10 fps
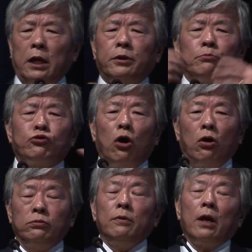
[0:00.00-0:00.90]
them
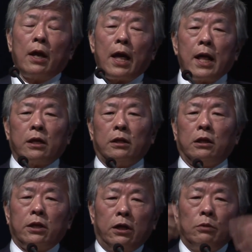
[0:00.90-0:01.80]
grow, and then
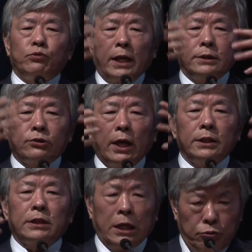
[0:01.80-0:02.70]
take a brain
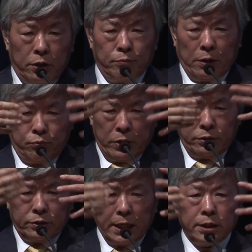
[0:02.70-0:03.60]
slice, kill them, the
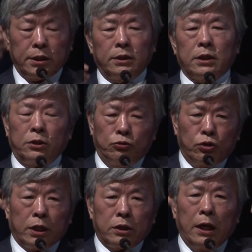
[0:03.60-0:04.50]
brain slices, and
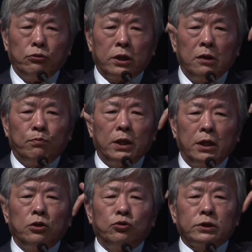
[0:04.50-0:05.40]
look at the
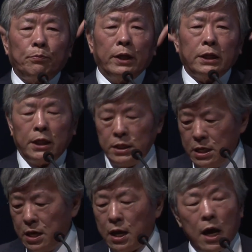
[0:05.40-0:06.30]
LTP
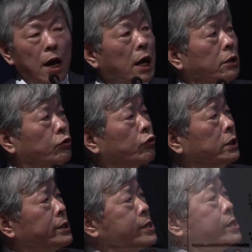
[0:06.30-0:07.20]
inducibility. You
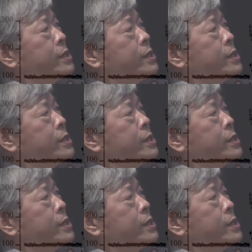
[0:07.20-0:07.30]
can see